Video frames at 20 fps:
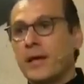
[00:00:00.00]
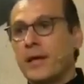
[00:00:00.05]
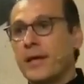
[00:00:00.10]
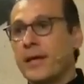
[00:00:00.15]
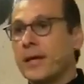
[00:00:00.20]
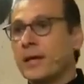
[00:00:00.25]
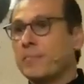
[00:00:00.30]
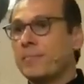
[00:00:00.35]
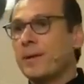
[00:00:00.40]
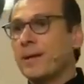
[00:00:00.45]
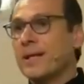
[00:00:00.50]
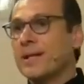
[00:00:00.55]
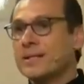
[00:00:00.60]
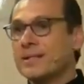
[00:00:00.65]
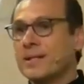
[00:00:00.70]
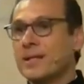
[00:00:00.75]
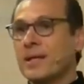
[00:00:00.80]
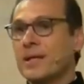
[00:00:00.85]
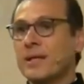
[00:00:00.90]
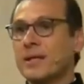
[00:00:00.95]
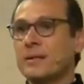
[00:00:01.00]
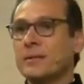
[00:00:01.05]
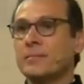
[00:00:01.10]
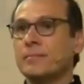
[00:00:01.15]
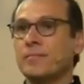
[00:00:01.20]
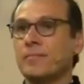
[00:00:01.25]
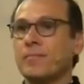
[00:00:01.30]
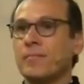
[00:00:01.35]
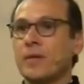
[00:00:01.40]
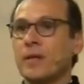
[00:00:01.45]
Here in Palestine,
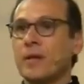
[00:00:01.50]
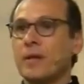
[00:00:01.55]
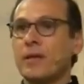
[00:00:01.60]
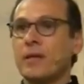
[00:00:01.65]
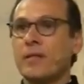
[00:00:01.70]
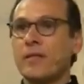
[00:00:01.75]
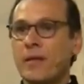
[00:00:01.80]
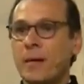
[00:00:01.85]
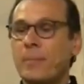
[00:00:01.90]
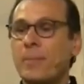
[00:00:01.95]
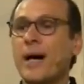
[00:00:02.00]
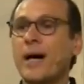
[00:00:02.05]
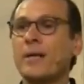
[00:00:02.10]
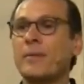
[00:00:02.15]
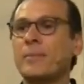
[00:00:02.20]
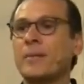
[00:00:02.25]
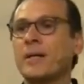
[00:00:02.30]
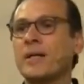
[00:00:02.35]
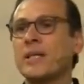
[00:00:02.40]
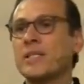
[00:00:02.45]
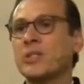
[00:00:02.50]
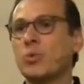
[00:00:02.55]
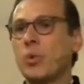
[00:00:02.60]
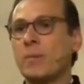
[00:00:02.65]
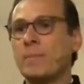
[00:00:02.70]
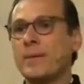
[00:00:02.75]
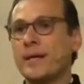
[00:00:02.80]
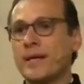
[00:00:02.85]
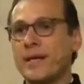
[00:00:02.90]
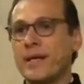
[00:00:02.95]
the Bible is
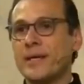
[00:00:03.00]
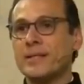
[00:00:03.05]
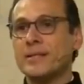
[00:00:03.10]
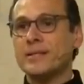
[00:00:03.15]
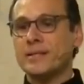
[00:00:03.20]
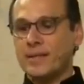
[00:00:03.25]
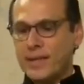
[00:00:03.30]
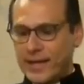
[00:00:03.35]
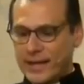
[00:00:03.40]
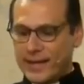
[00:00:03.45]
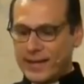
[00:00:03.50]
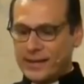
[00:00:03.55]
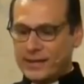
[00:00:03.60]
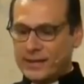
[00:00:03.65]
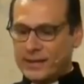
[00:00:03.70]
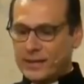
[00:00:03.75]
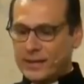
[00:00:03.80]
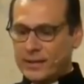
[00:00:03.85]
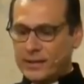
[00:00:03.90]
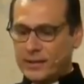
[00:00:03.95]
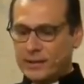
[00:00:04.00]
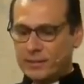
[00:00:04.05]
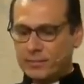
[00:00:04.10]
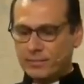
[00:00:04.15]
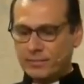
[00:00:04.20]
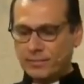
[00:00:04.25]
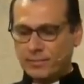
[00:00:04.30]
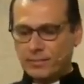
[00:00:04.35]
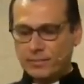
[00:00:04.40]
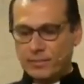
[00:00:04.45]
weaponized against us.
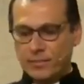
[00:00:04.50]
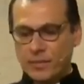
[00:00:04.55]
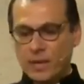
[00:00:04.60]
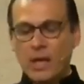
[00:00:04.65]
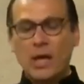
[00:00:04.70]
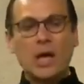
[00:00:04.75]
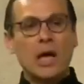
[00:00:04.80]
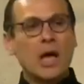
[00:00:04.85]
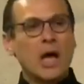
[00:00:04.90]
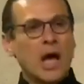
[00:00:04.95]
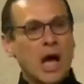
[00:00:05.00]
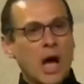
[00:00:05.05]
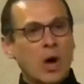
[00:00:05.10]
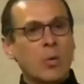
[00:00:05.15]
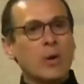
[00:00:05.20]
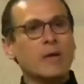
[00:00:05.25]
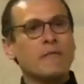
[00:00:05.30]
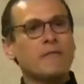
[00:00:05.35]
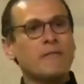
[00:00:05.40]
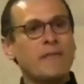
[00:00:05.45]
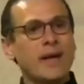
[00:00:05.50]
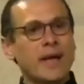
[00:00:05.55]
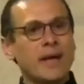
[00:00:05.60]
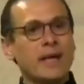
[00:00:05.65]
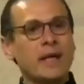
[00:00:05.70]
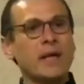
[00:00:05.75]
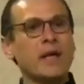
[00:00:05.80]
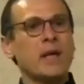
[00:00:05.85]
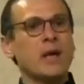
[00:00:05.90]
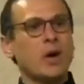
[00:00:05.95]
Our
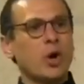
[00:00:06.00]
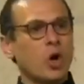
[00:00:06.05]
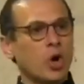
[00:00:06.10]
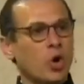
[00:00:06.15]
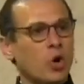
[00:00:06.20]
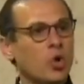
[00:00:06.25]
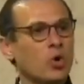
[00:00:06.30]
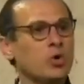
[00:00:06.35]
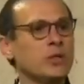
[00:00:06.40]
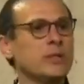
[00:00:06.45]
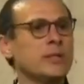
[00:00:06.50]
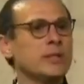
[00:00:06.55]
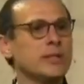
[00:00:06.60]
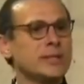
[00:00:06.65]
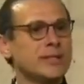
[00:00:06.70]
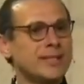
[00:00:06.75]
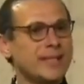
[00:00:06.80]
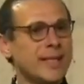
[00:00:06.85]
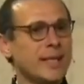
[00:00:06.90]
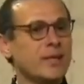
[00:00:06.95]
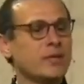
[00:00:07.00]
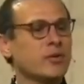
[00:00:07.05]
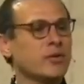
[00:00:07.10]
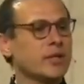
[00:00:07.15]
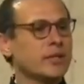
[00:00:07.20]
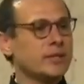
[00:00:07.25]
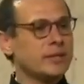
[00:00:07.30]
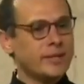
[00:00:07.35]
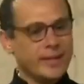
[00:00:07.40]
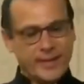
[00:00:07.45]
very own
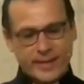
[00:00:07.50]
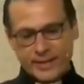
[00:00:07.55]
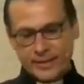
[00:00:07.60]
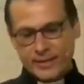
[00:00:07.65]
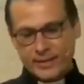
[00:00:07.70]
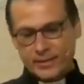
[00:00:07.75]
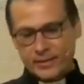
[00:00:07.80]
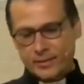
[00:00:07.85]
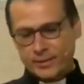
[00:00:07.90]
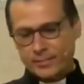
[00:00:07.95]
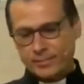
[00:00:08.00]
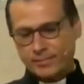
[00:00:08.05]
sacred text.